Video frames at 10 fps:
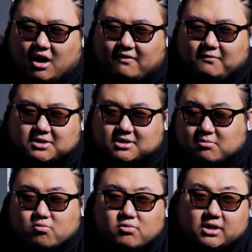off with
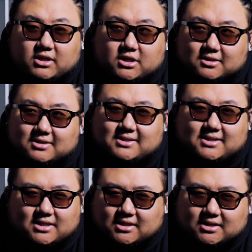some really good
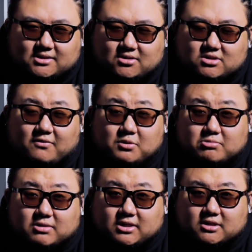singing. It starts off with
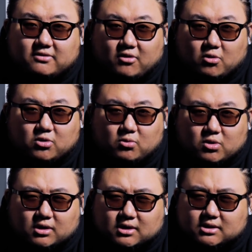really good vocal
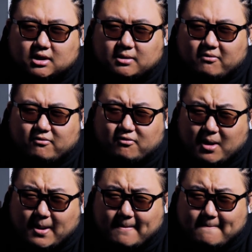work
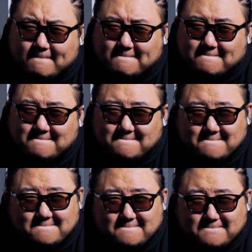from
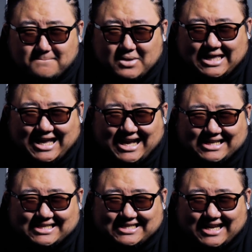
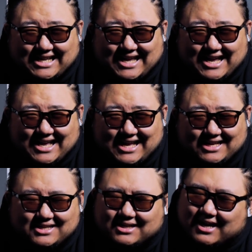Mina? Sana?
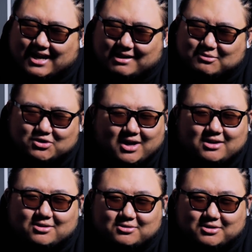Again, I'm trying
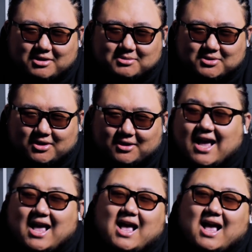to learn their names right now.